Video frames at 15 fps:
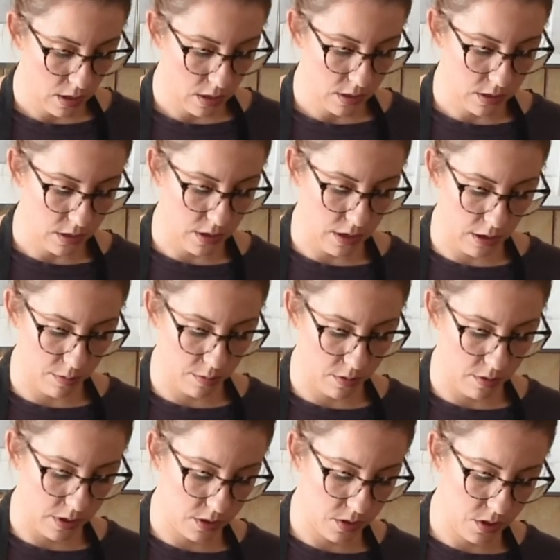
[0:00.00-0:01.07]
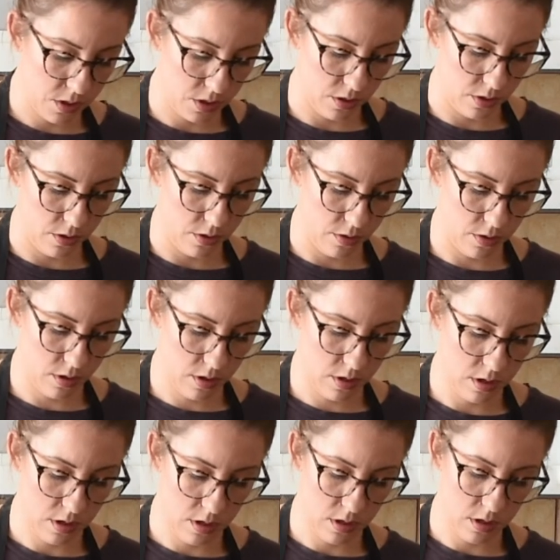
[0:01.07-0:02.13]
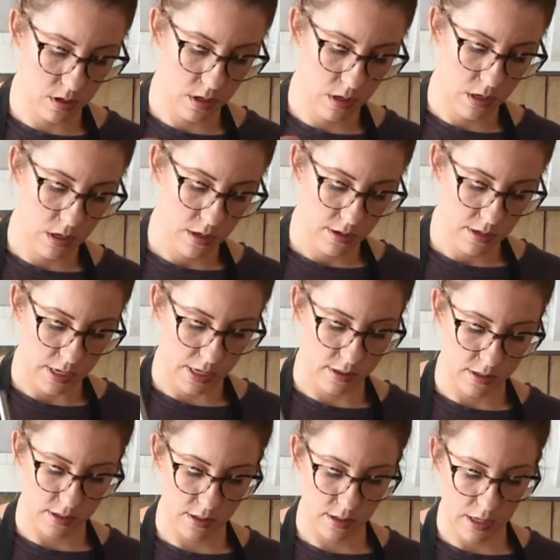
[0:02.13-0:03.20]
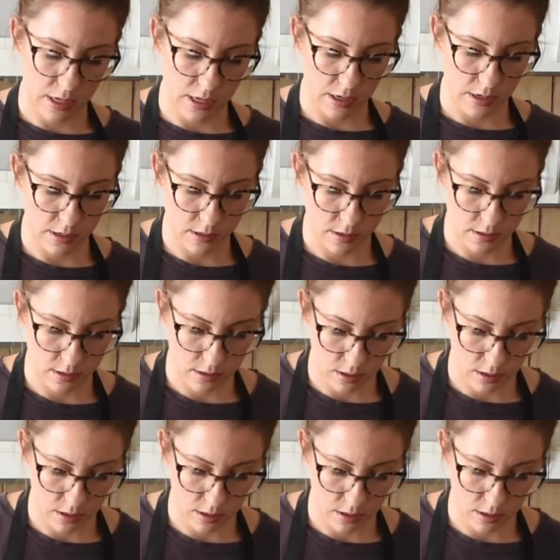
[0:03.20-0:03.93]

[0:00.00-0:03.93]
So now I'm going to take this glaze,